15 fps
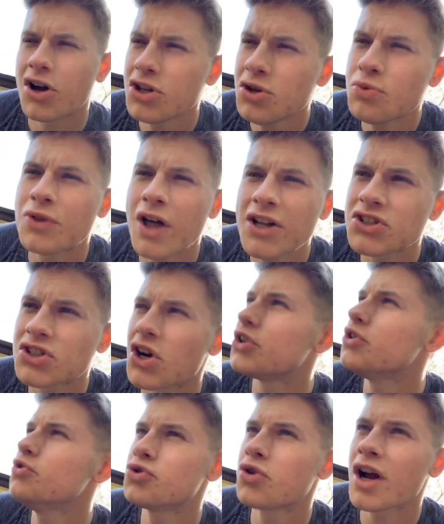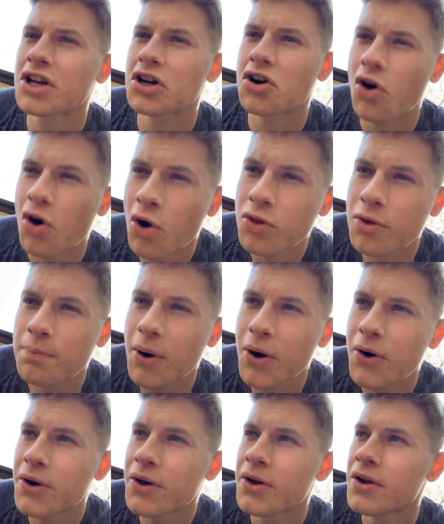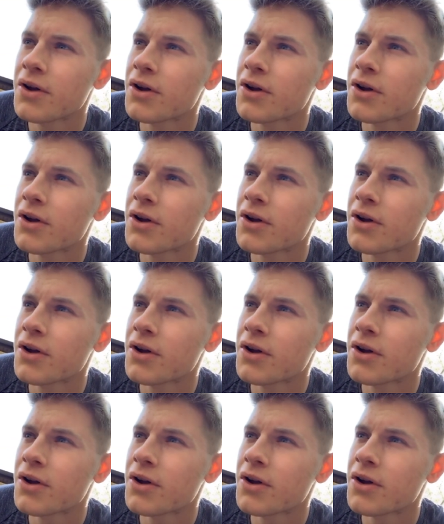Are you nuts? Are you trying to call the bird?